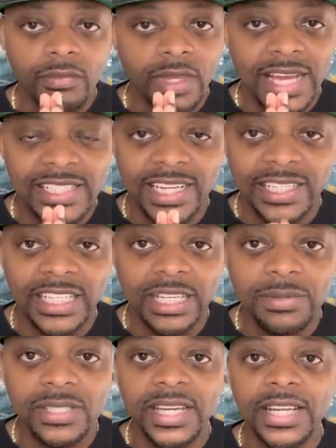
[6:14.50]
as I
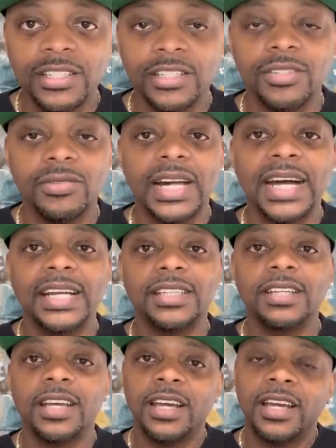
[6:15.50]
keep saying to you
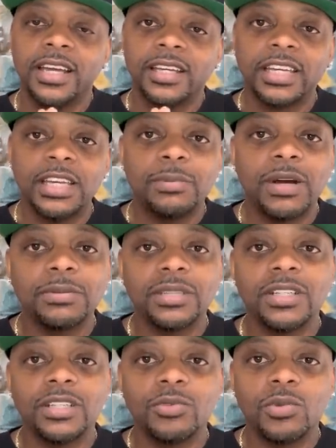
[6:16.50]
guys, keep up
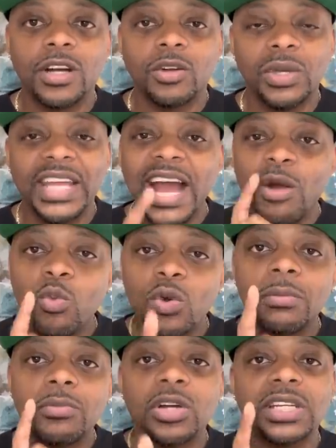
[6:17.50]
the good work. We got
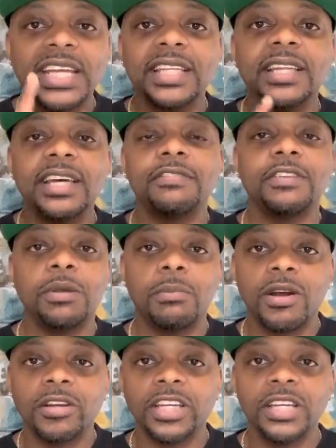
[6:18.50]
one more day left in the
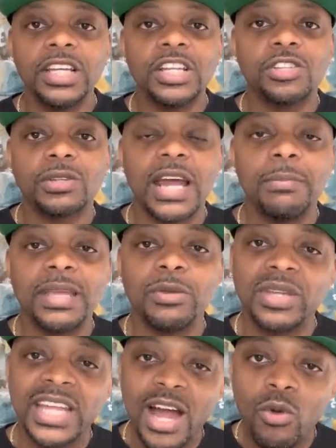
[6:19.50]
market, so that
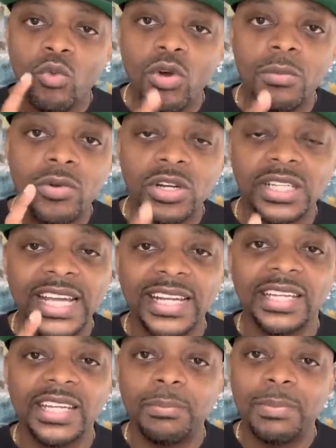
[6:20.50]
means we got one more day
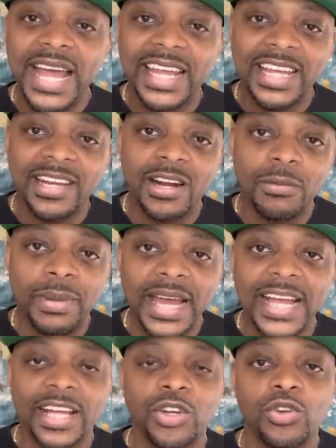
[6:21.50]
to get back in our
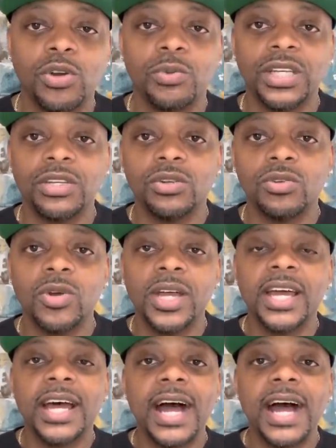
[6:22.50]
bag and do what we do.